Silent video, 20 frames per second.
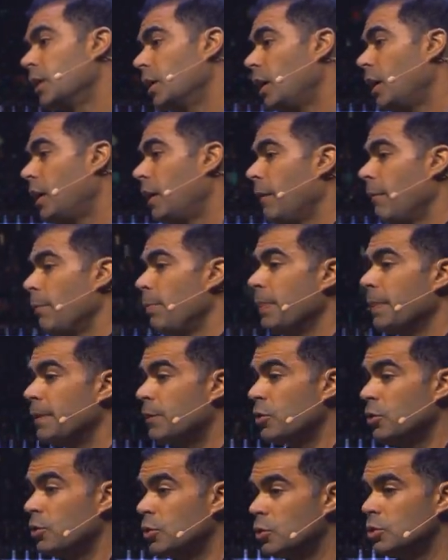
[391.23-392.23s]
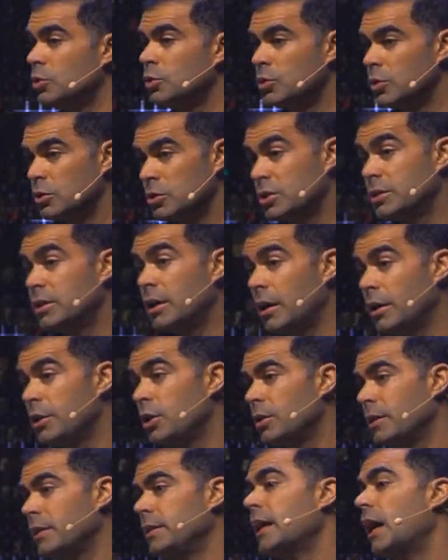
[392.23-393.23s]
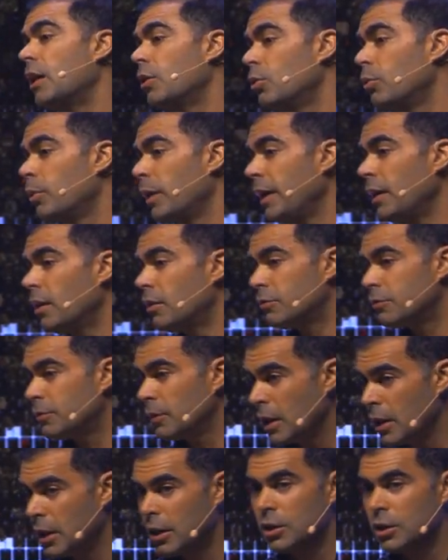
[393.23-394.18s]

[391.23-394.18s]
Um, to, so the Yahoo way of